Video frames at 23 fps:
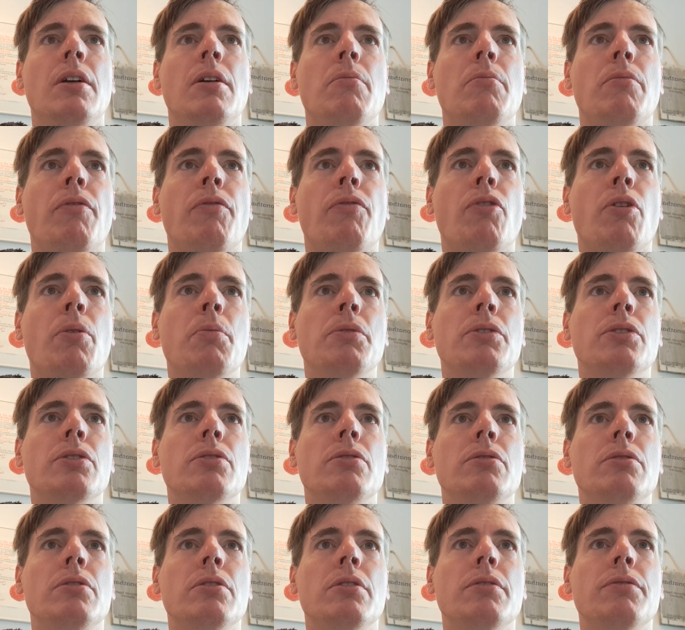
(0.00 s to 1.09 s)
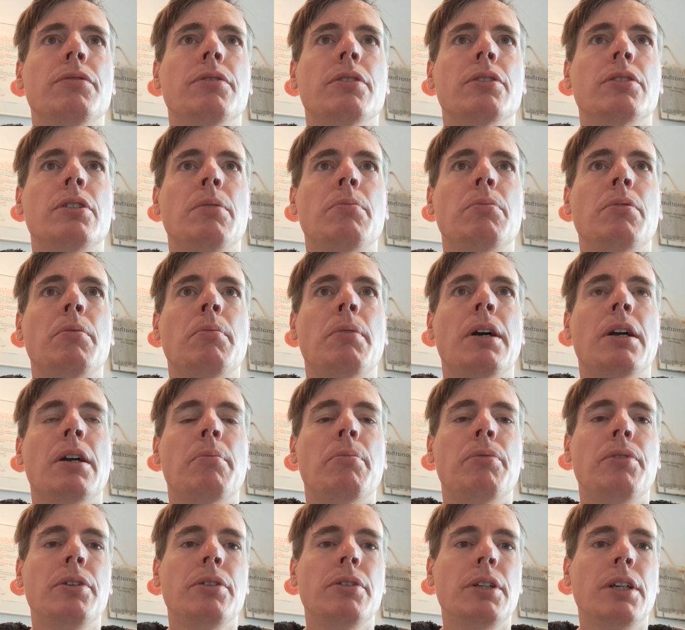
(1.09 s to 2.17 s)
performance scooter, for example, by
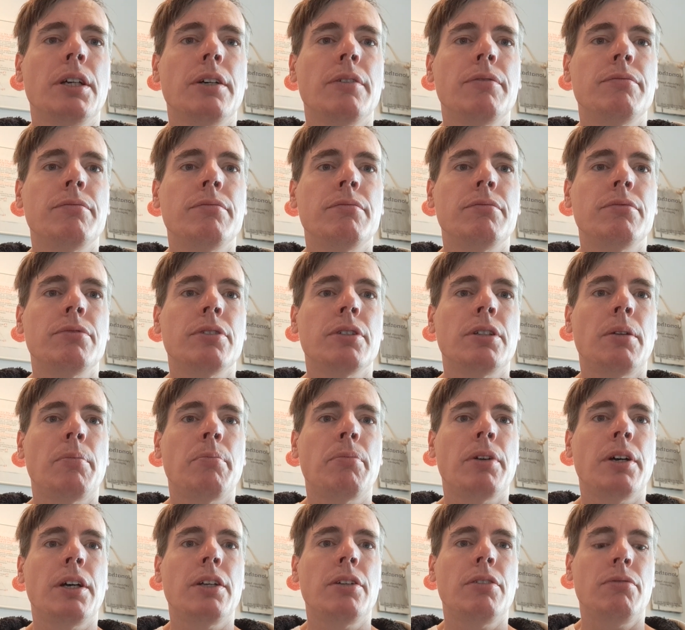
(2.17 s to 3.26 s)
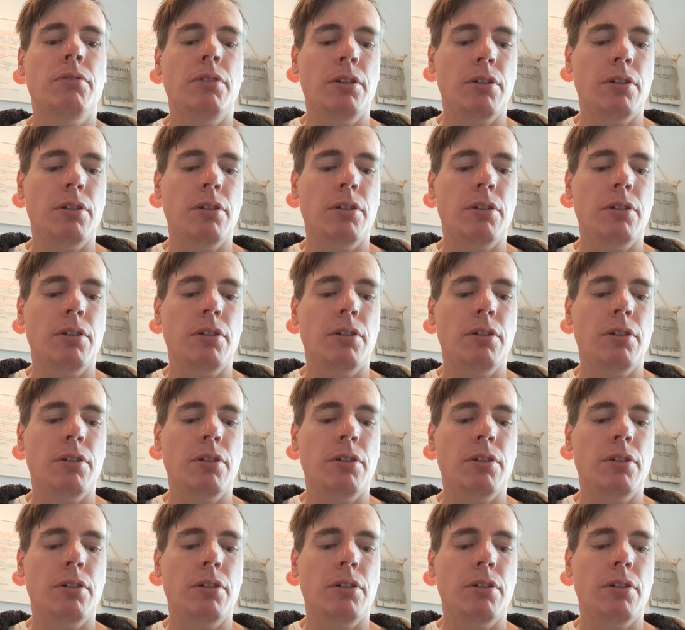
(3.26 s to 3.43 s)
Aprilia for that price,